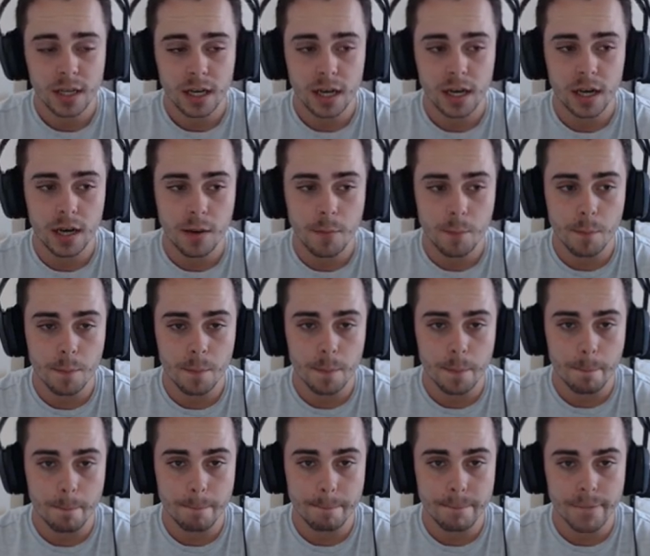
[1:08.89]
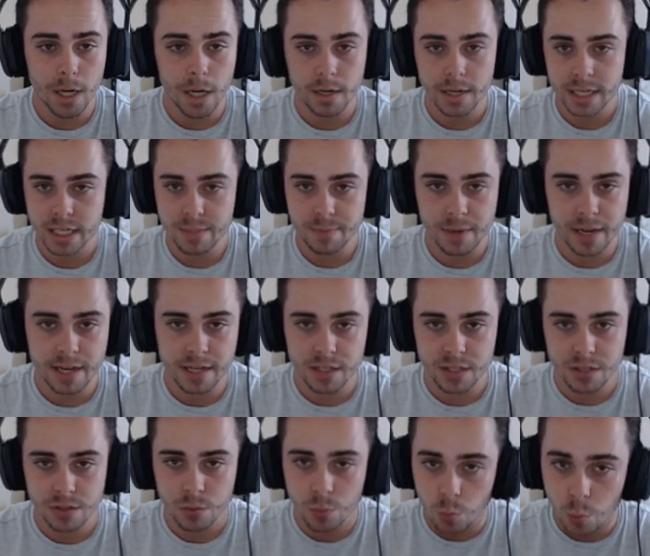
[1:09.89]
um, but I'll explain
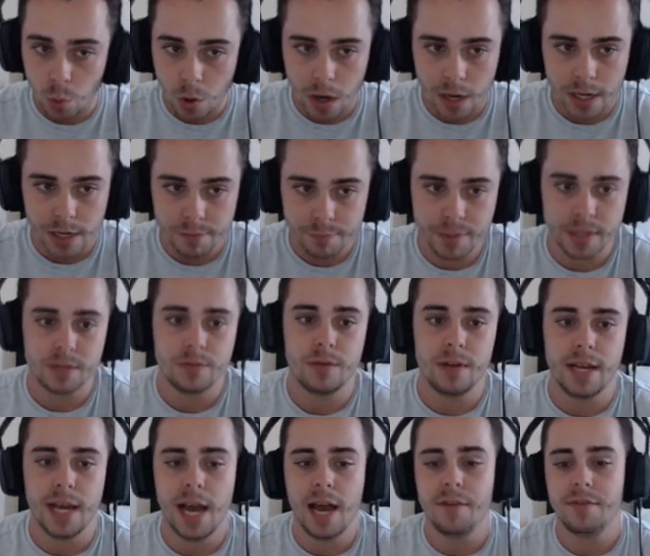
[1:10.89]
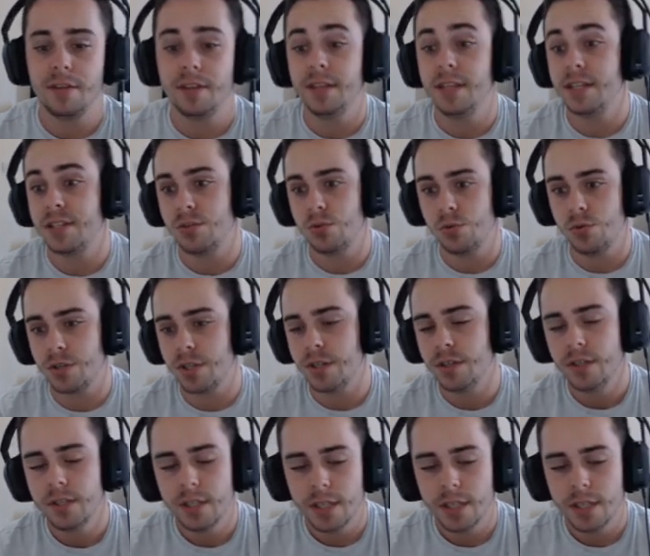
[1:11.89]
to why I've picked what I have in this order.